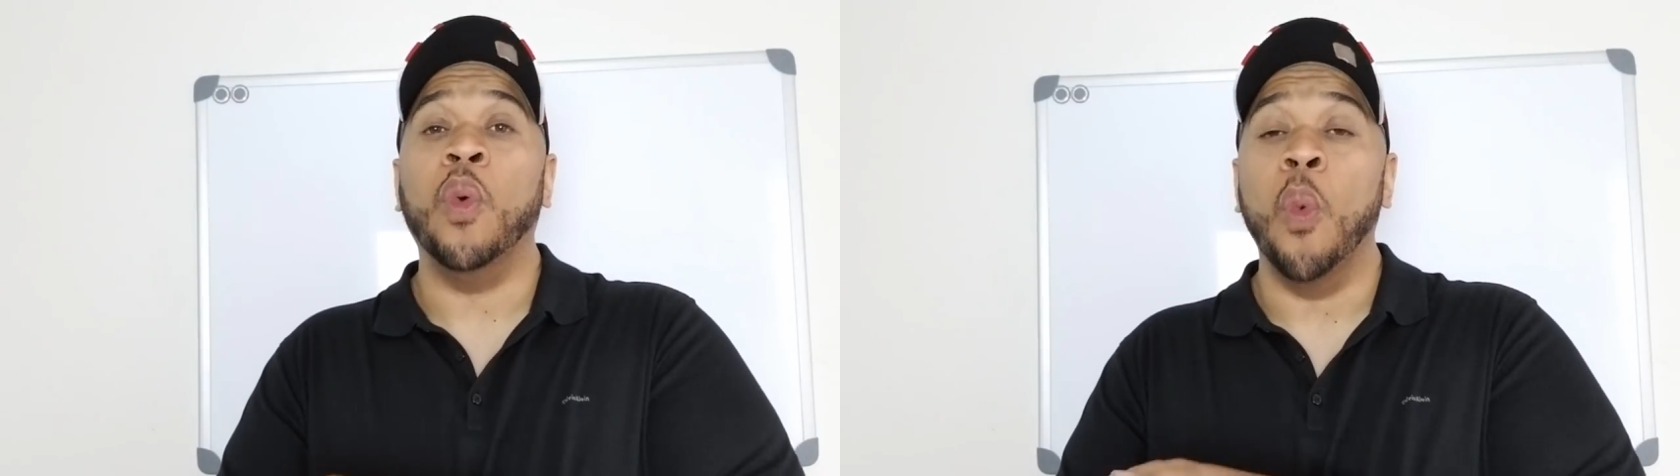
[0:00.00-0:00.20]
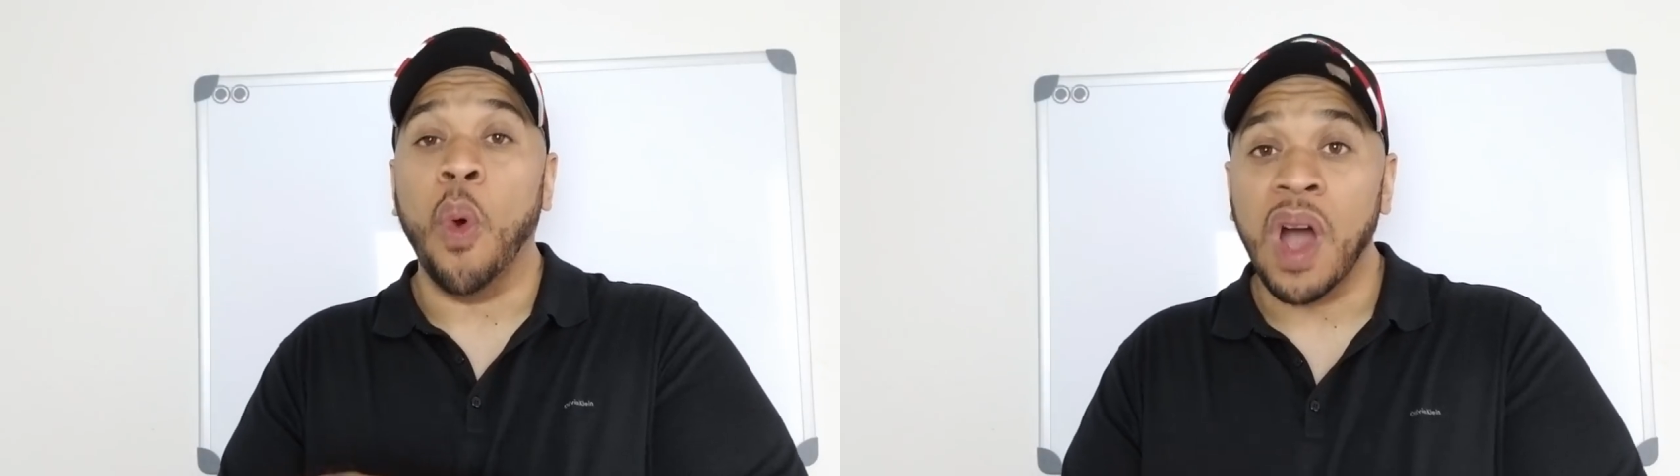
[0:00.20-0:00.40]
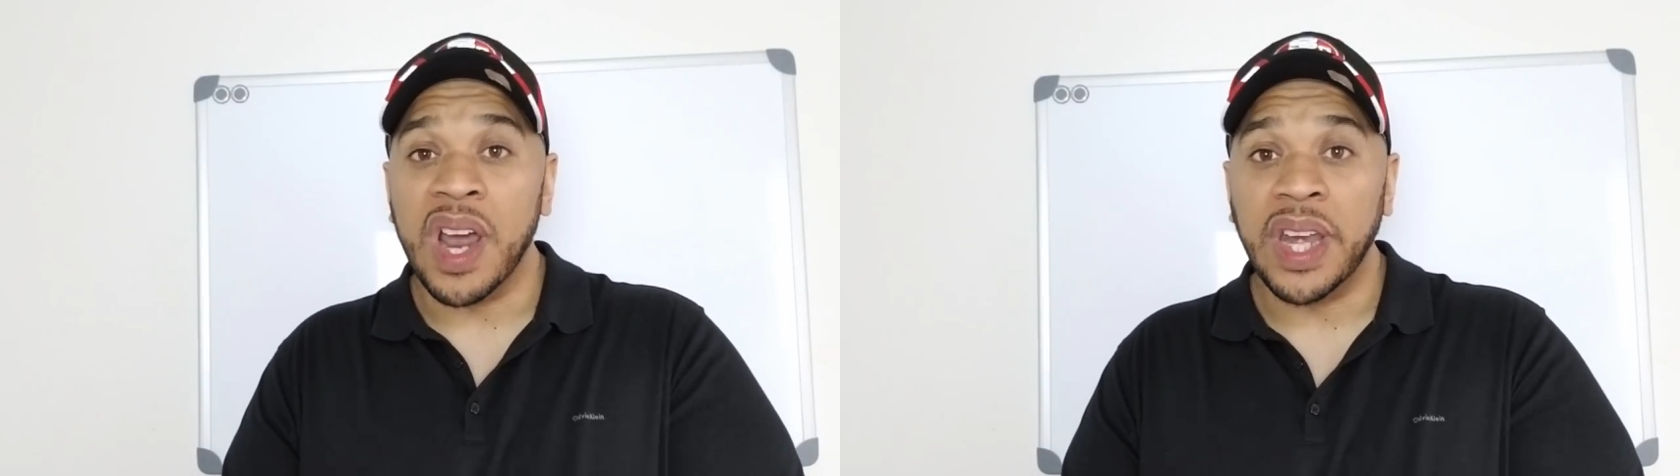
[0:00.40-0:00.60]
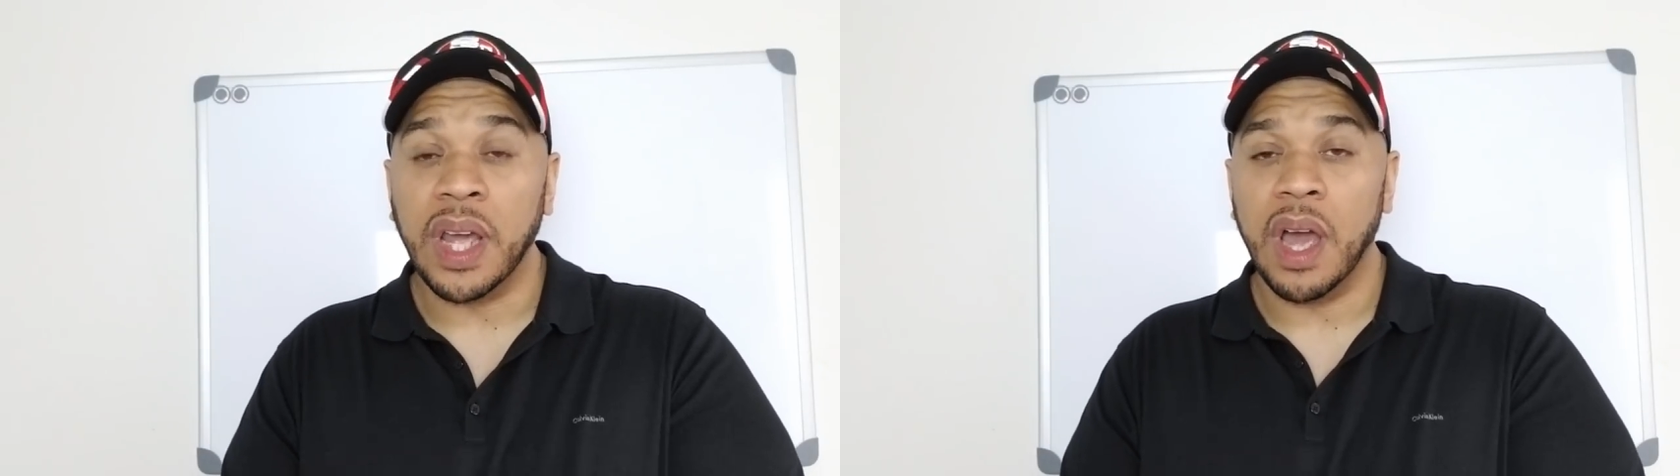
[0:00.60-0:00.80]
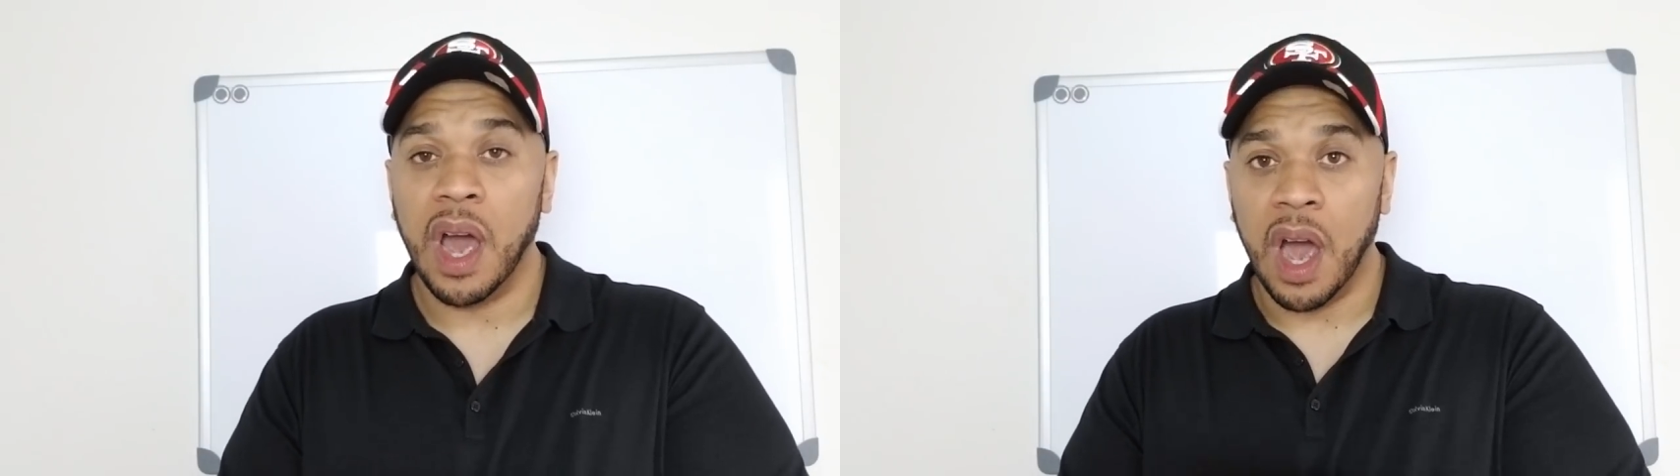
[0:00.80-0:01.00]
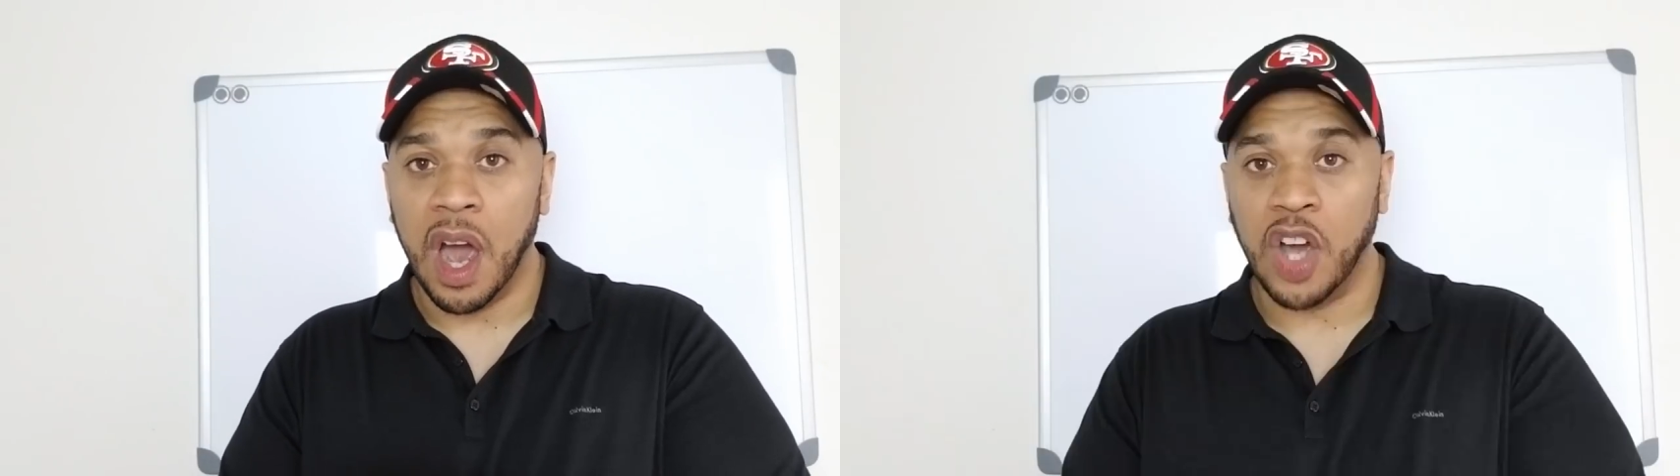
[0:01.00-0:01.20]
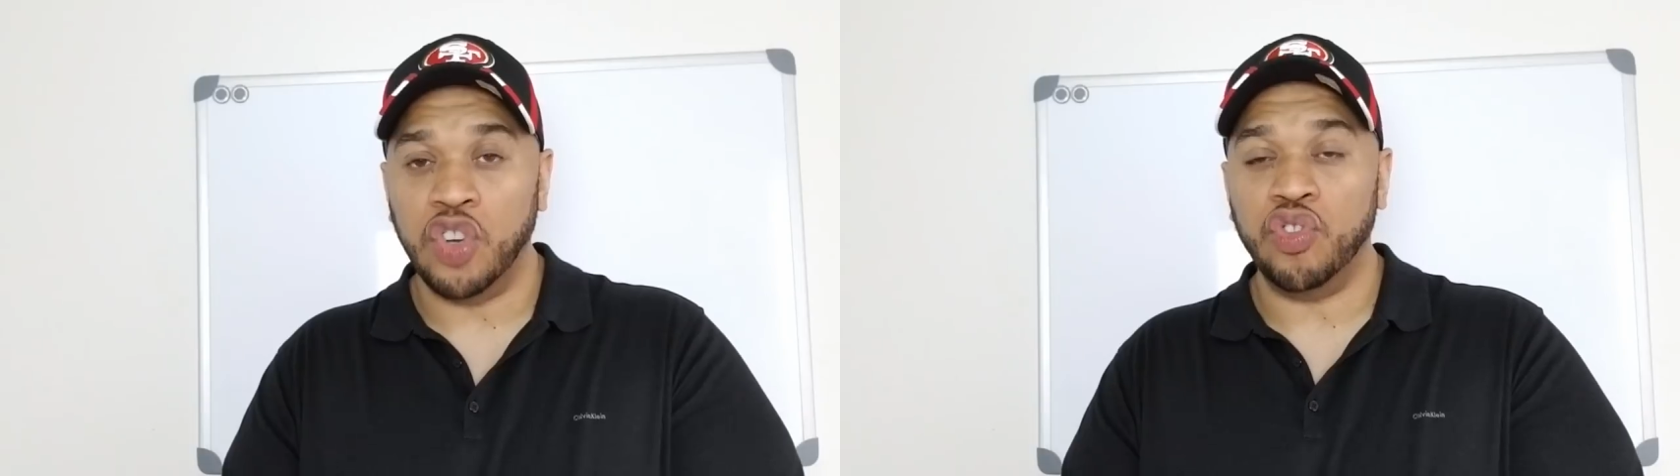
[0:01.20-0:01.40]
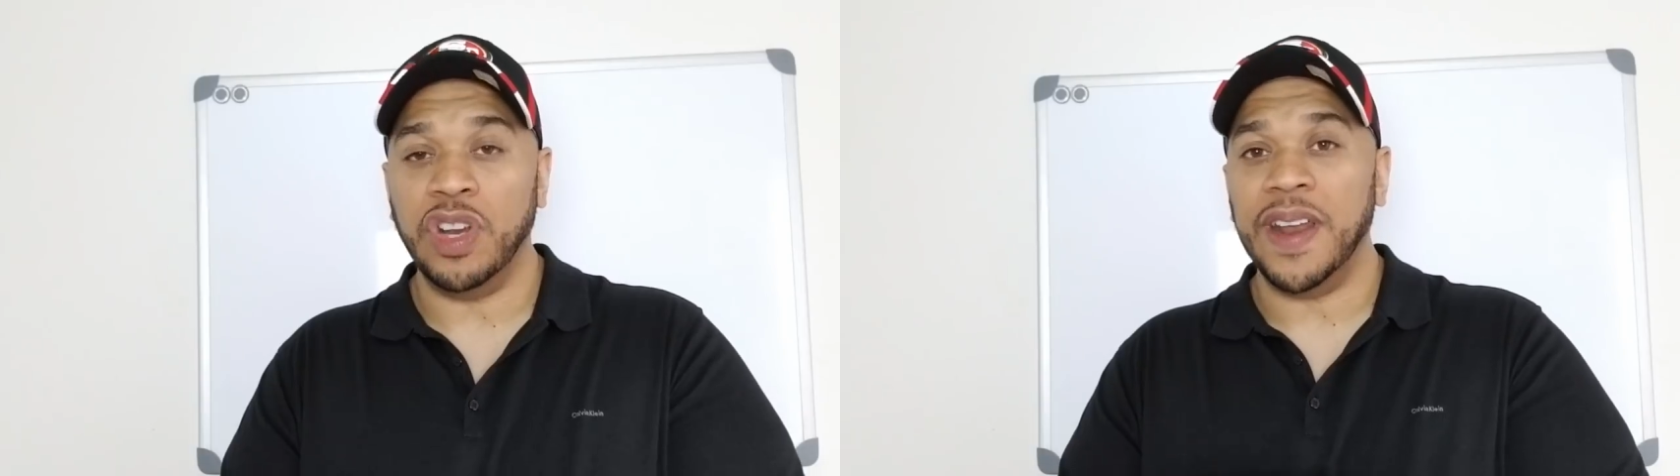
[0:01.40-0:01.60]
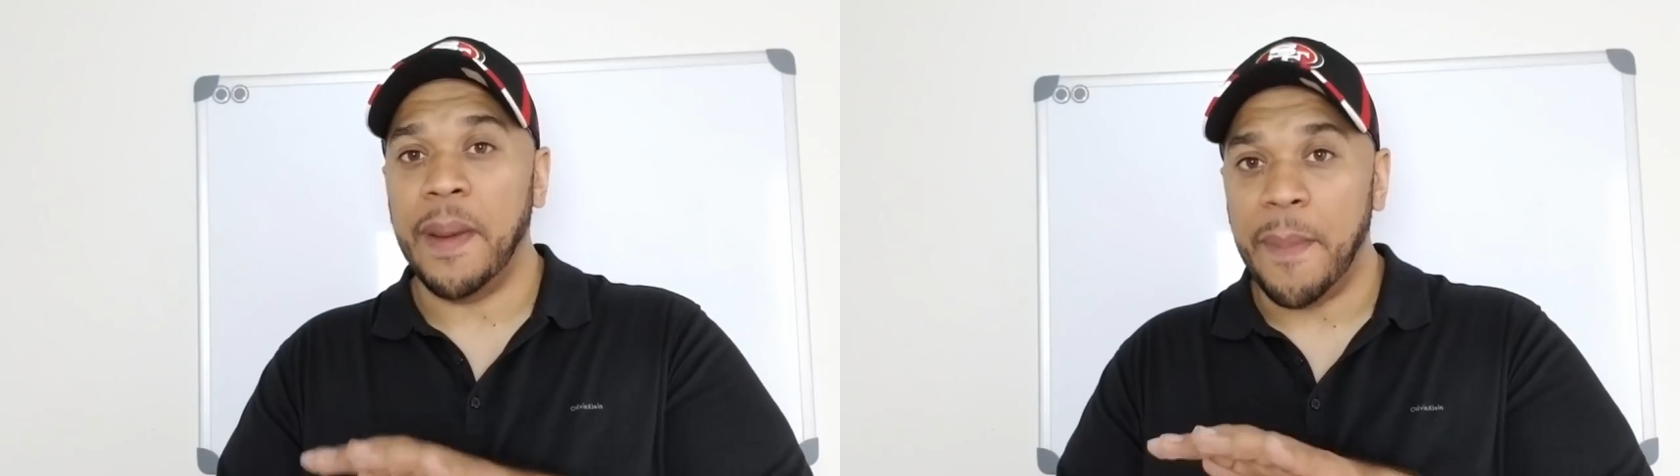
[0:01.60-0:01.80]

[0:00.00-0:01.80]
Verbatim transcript: 100